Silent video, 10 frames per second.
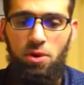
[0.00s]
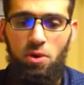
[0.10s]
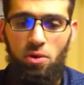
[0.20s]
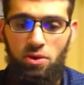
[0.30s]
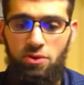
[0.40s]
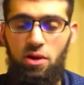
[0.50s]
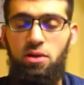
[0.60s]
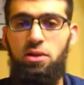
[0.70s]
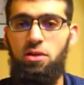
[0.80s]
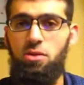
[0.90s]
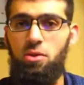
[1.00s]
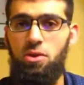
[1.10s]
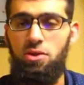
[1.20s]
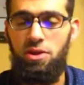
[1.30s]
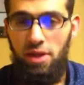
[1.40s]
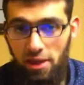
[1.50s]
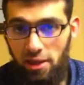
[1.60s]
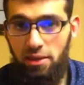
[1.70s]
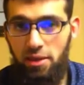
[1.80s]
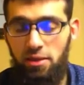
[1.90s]
who are struggling, the words
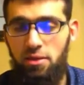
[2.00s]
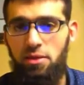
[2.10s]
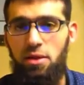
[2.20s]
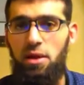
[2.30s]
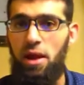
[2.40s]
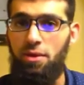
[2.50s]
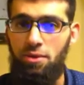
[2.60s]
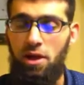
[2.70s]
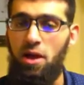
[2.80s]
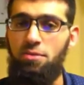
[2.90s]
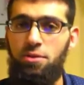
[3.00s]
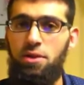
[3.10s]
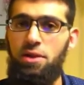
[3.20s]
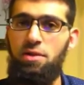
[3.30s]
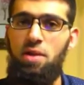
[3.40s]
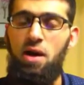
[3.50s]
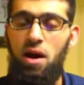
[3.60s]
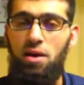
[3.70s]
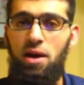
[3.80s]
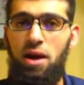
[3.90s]
healing and recovery
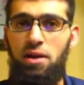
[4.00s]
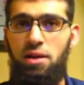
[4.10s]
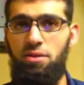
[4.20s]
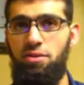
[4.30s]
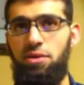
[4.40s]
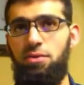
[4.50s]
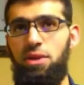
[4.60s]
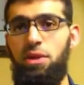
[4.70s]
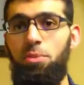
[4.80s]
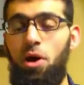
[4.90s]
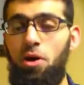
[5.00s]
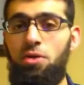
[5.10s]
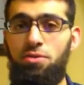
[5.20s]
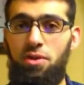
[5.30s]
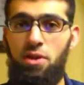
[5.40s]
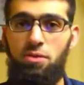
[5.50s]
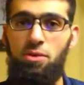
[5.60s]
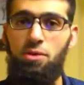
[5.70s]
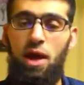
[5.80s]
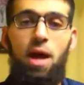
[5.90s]
are not even really part of their
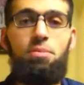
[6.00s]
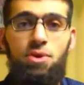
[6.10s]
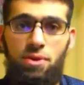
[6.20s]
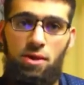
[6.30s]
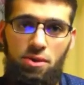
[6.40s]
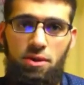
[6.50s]
vocabulary.